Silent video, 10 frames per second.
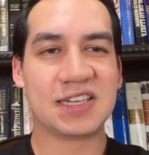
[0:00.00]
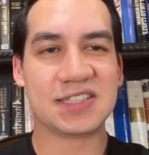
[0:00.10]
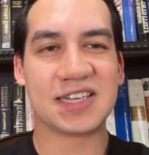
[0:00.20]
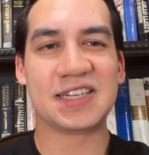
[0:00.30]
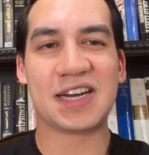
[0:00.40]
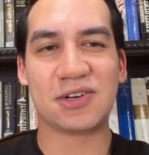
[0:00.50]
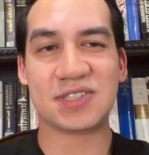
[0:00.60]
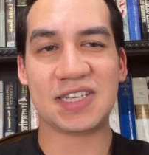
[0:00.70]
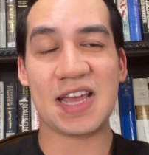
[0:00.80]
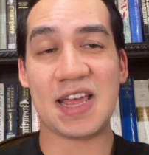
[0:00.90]
you send
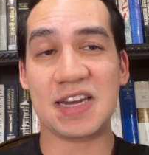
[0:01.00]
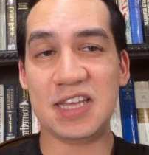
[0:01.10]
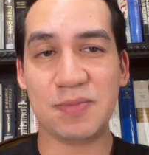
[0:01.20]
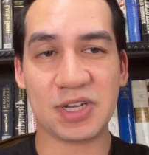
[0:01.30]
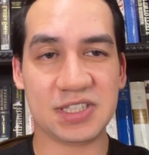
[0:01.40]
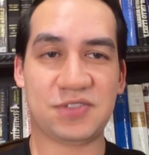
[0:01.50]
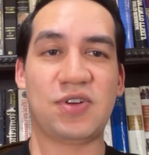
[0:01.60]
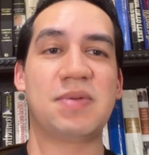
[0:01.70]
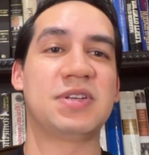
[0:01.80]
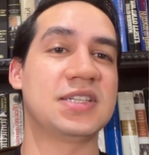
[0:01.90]
out an email that's
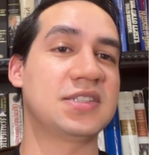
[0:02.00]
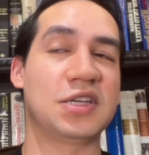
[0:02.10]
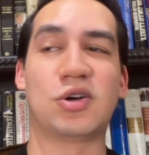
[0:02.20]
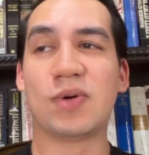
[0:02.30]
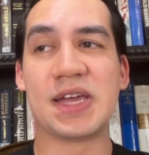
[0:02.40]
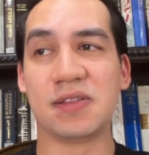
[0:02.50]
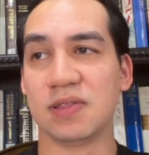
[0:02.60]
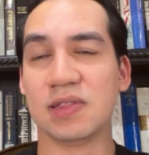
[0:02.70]
framed as a